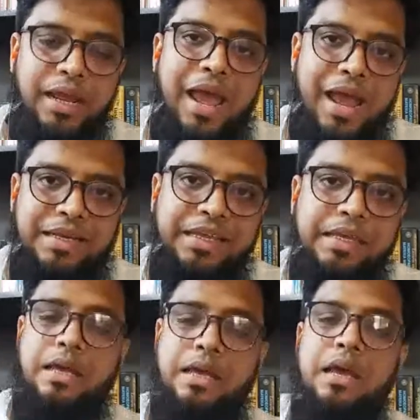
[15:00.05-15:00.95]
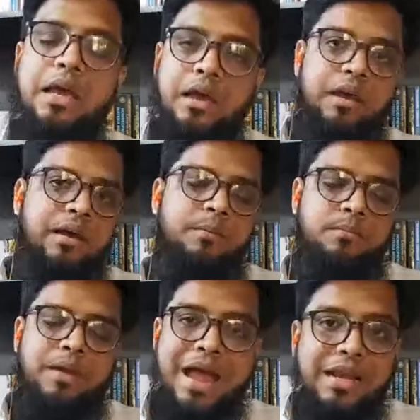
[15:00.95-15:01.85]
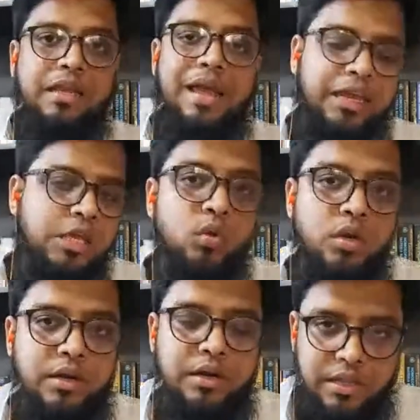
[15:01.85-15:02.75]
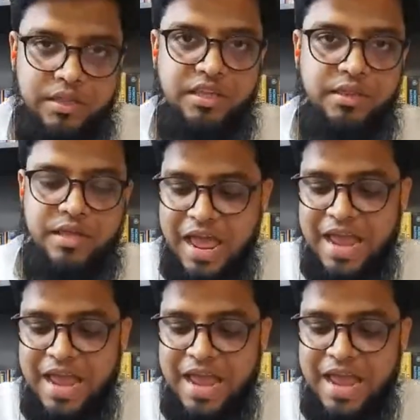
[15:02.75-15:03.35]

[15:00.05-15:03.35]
any acute disease,